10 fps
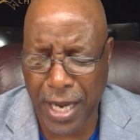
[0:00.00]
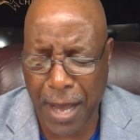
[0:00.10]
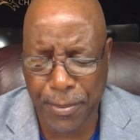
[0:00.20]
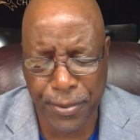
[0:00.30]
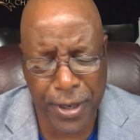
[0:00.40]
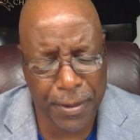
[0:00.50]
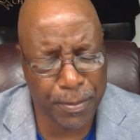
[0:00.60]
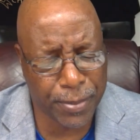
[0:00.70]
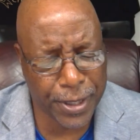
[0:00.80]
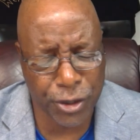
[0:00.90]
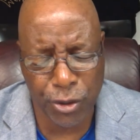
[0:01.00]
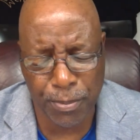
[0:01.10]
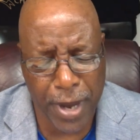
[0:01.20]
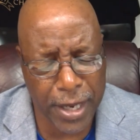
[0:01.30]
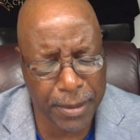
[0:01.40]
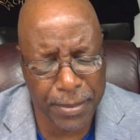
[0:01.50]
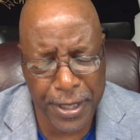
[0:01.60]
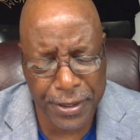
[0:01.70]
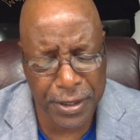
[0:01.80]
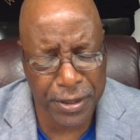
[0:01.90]
I pray that your mighty
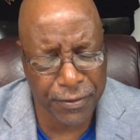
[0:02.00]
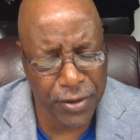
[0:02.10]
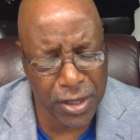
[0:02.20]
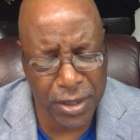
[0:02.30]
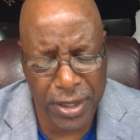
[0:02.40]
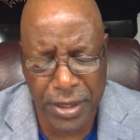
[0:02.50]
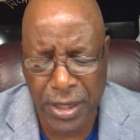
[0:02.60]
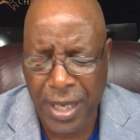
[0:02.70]
blessings of healing